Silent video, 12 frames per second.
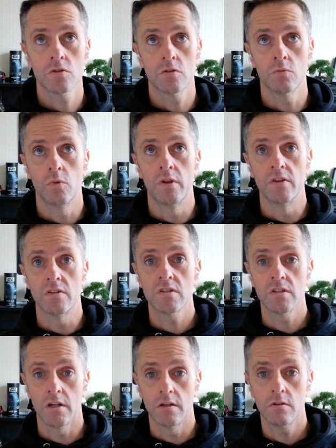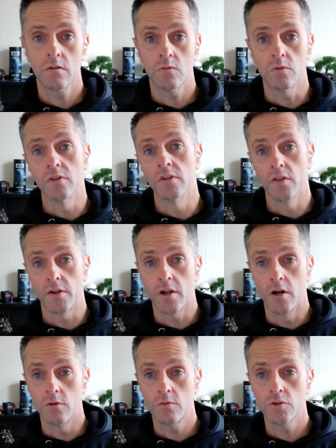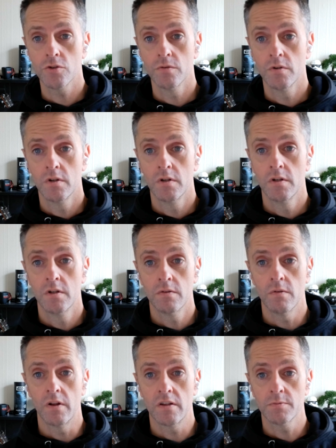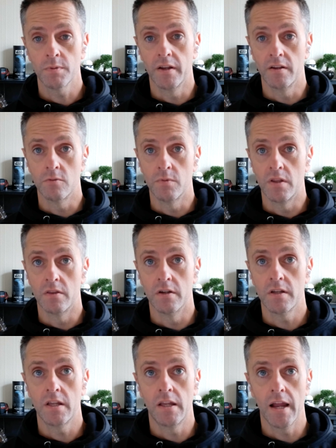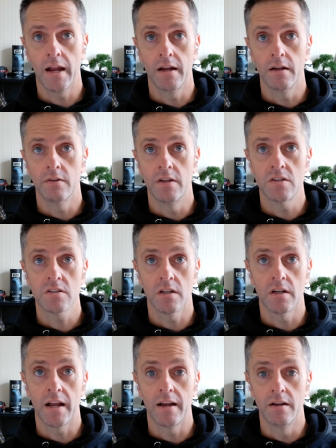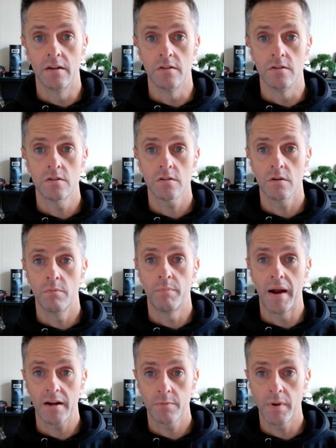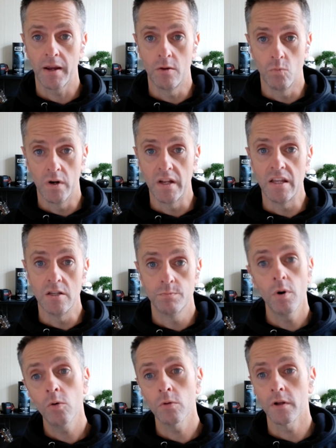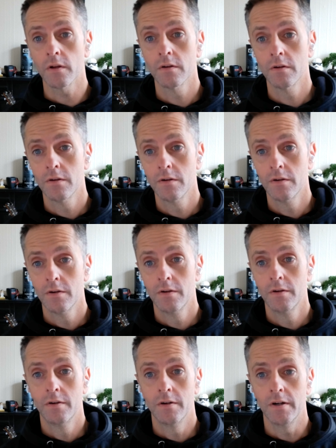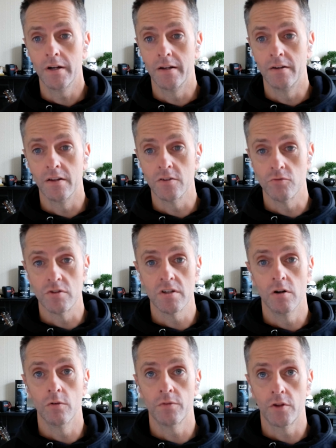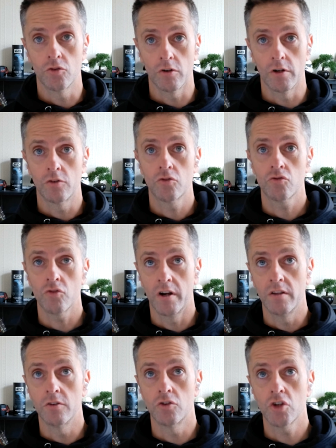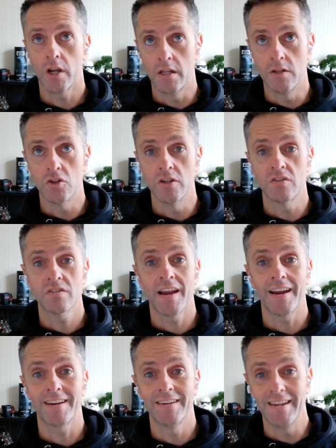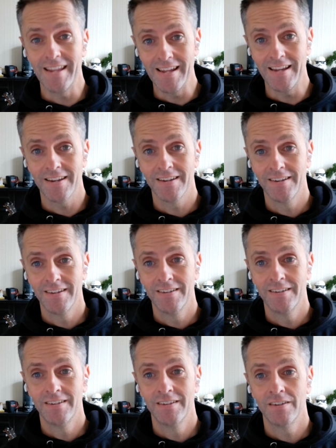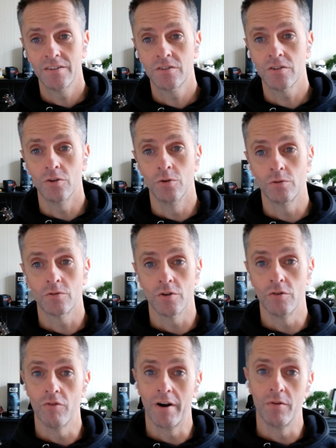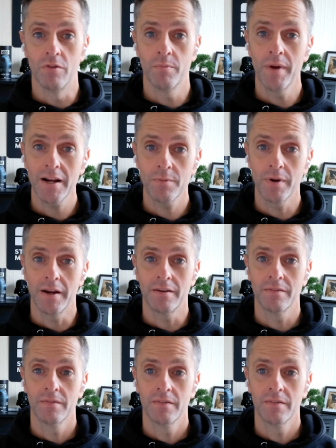with his son, with another coach, explain to me that his son has back pain when he's bowling, and as a result, they're trying to change his technique to alter around the back pain.